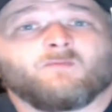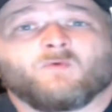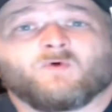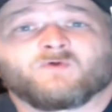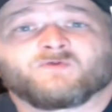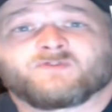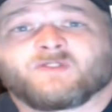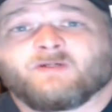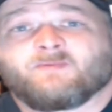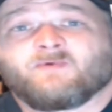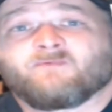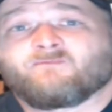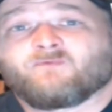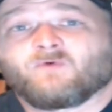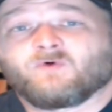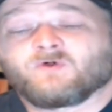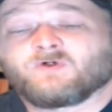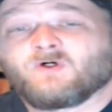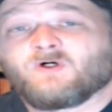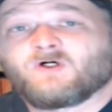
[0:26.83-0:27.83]
Wars Gaming
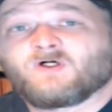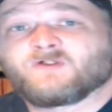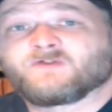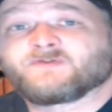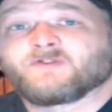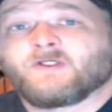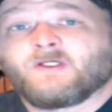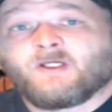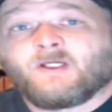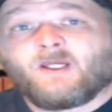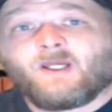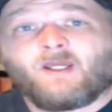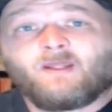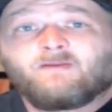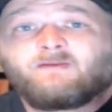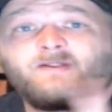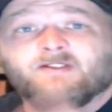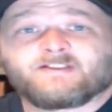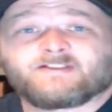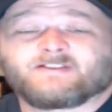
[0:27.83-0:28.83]
for a Cause,
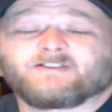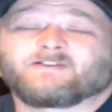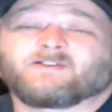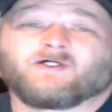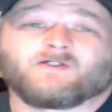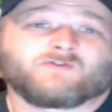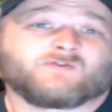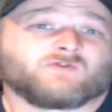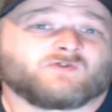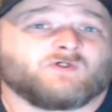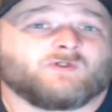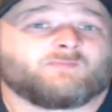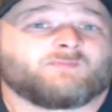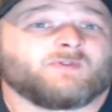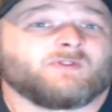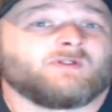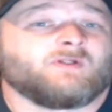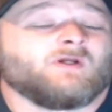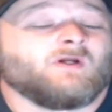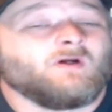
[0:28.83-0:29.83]
and this is
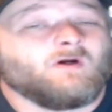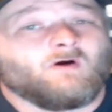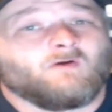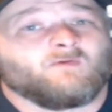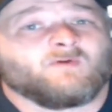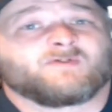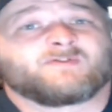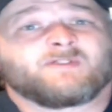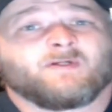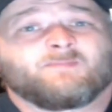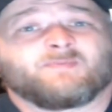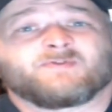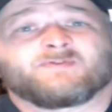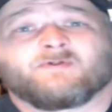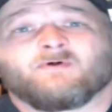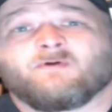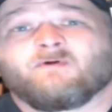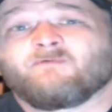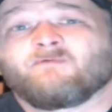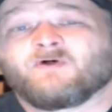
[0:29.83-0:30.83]
Unscripted. On this
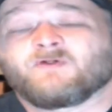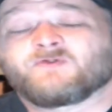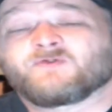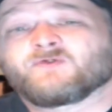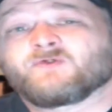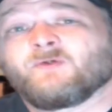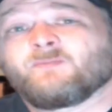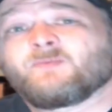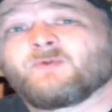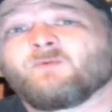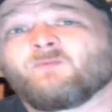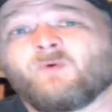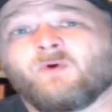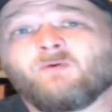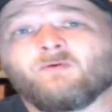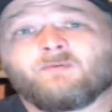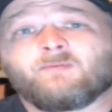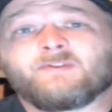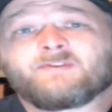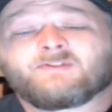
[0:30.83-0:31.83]
episode of Unscripted, we
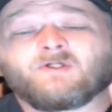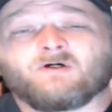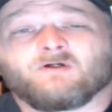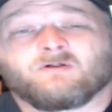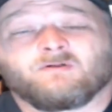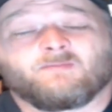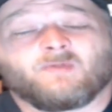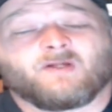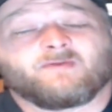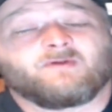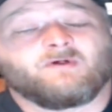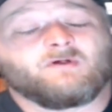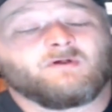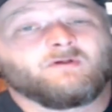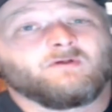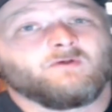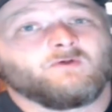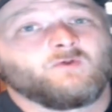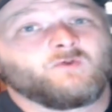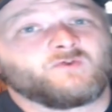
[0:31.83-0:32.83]
will be talking about the
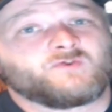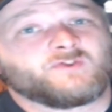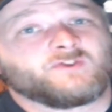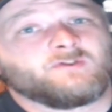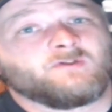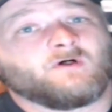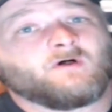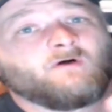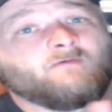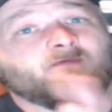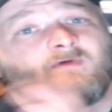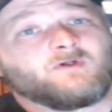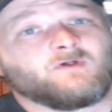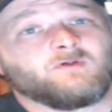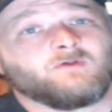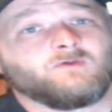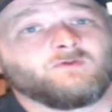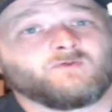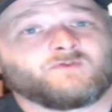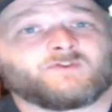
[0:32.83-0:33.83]
illusion of
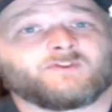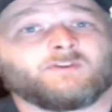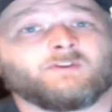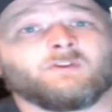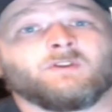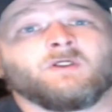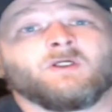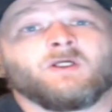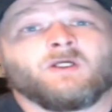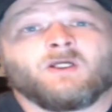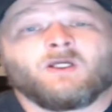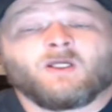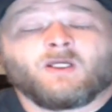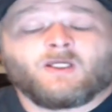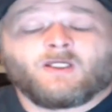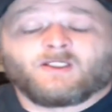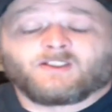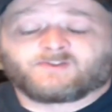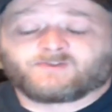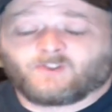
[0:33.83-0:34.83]
inclusion.
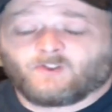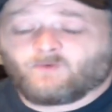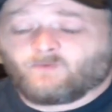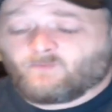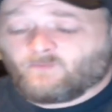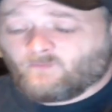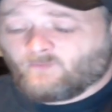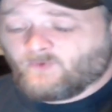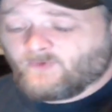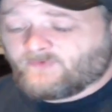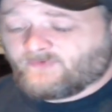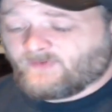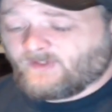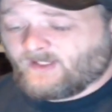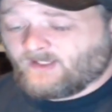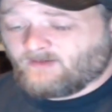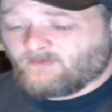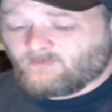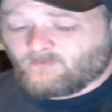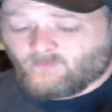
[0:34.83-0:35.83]
So, with
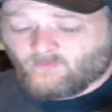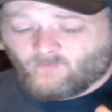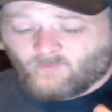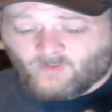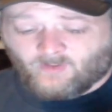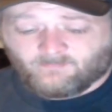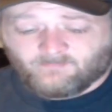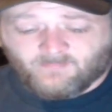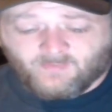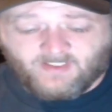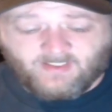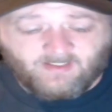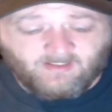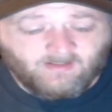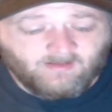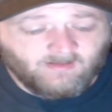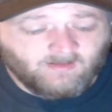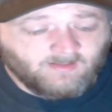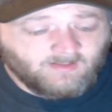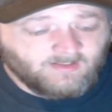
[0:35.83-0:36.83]
that, what I
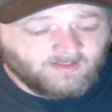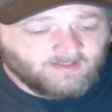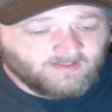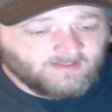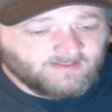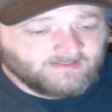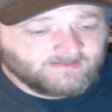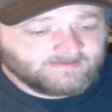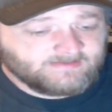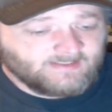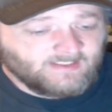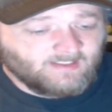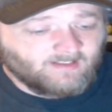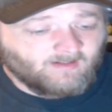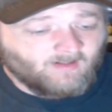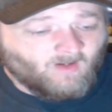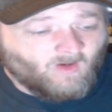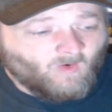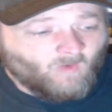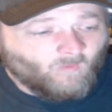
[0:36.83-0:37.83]
mean is that
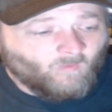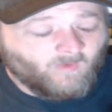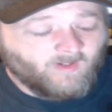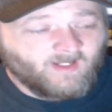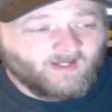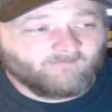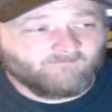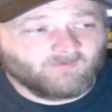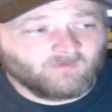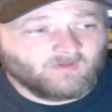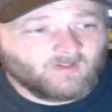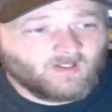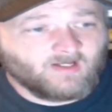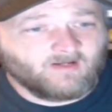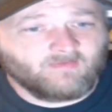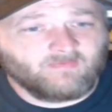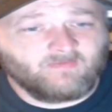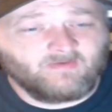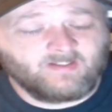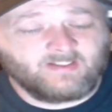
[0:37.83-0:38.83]
we have a lot
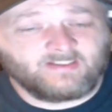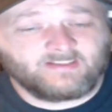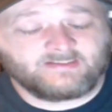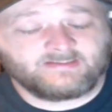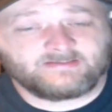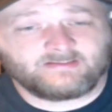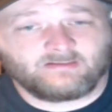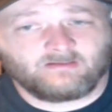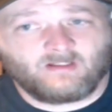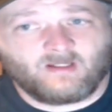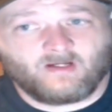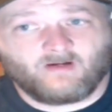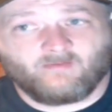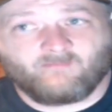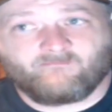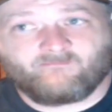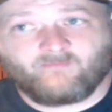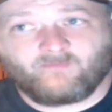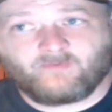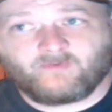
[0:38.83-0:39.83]
of things, a lot
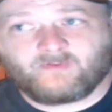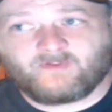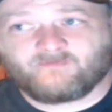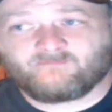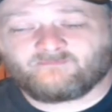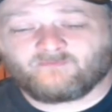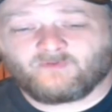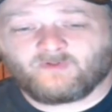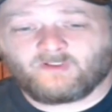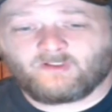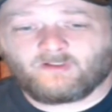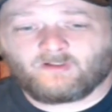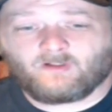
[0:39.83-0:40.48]
of different